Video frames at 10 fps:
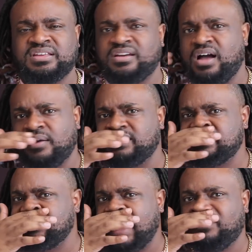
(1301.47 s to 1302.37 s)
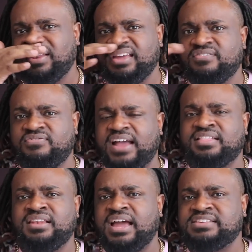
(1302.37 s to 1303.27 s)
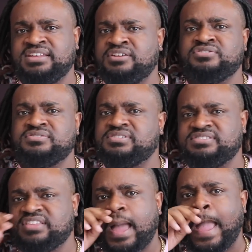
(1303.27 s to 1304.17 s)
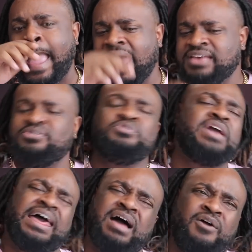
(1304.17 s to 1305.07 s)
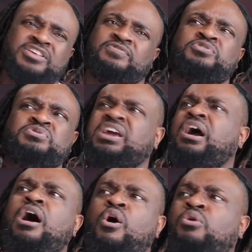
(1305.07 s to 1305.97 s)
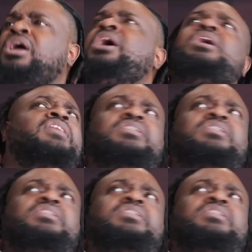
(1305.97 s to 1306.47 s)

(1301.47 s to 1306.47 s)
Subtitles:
Congress. It's not really affecting like senators and stuff. So you got all these folks who say, oh, the